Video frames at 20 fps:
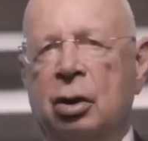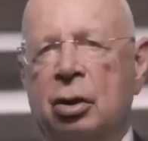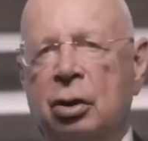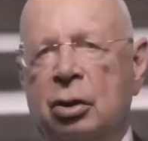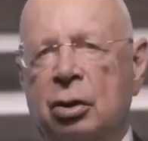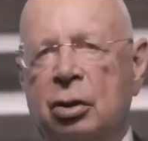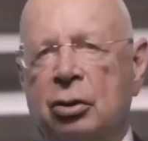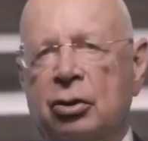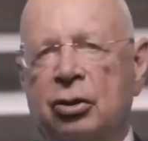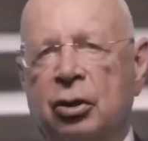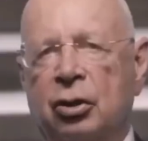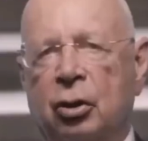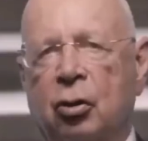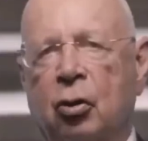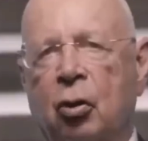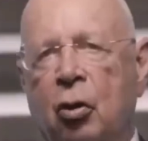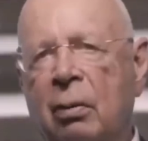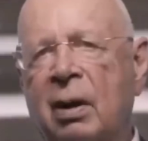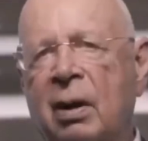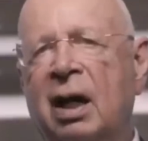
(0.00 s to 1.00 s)
The
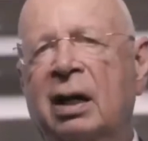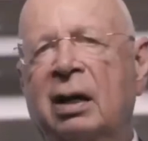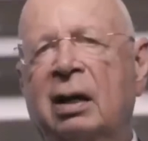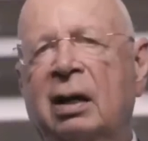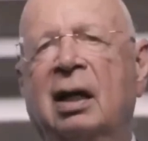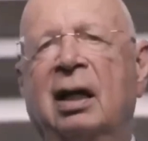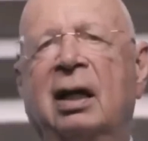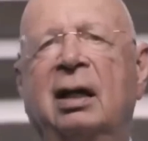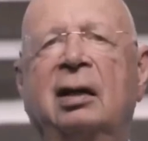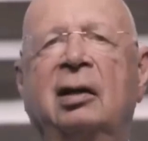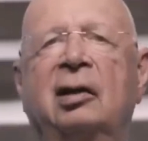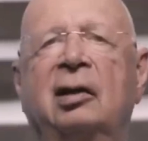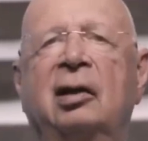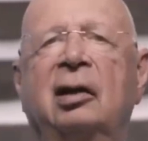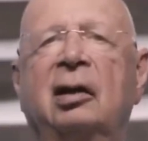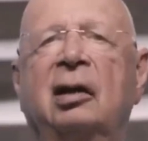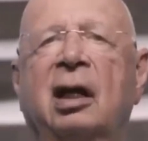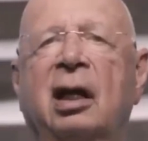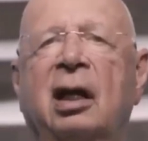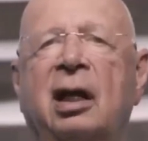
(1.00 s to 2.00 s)
COVID nineteen
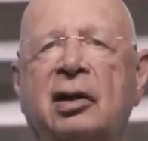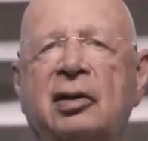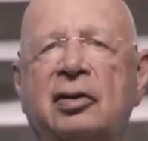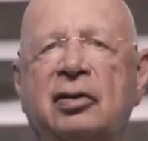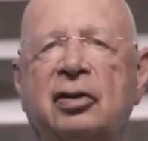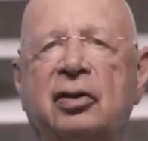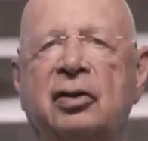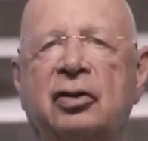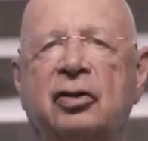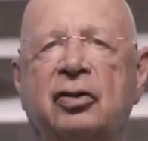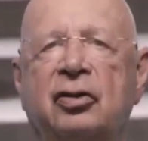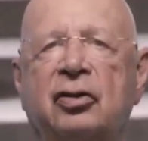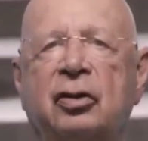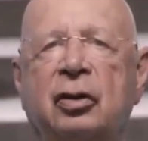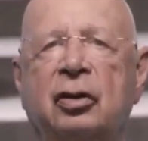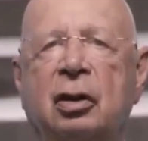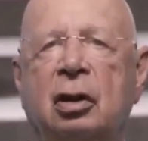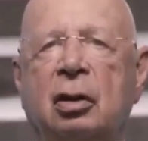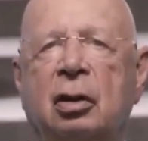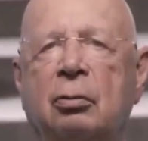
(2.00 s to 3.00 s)
crisis
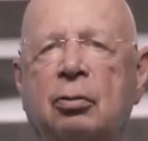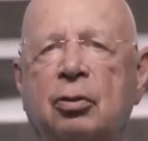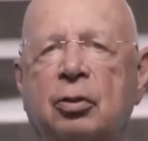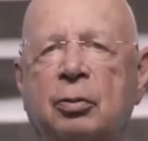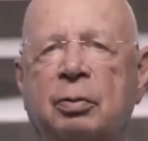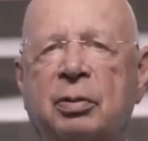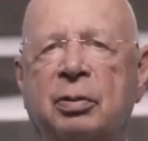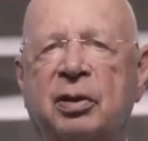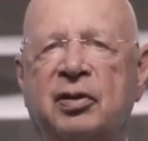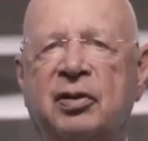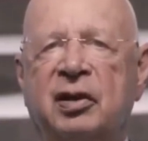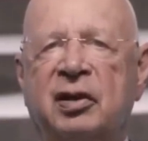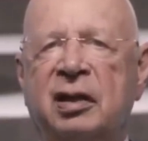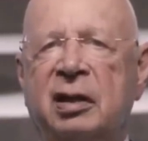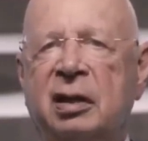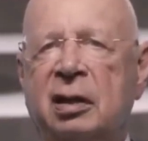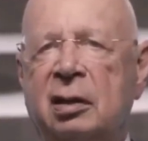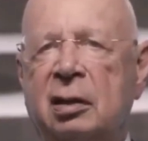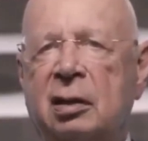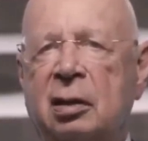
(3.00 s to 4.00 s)
would be
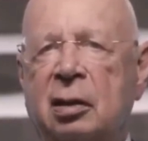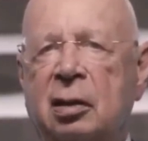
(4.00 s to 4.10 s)
seen